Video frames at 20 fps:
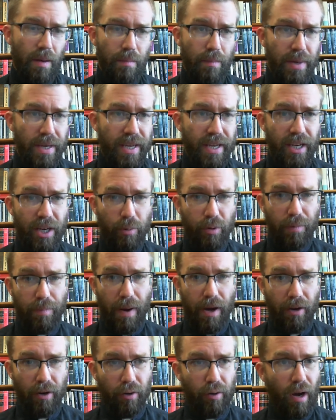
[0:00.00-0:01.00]
beginning with
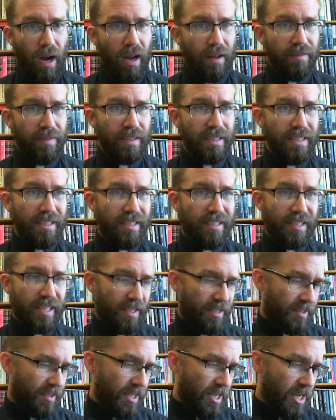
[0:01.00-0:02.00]
paragraph
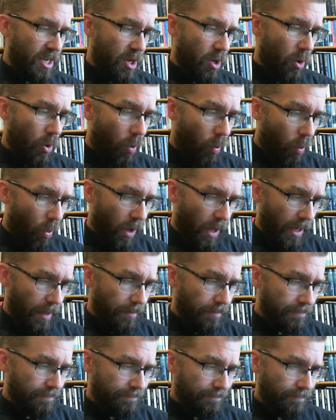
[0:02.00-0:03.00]

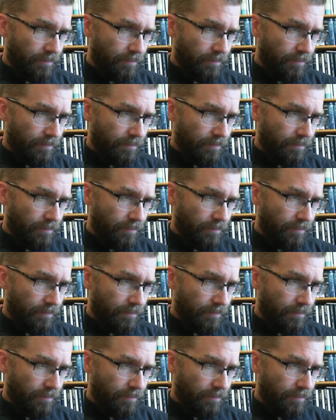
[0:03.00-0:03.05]
61.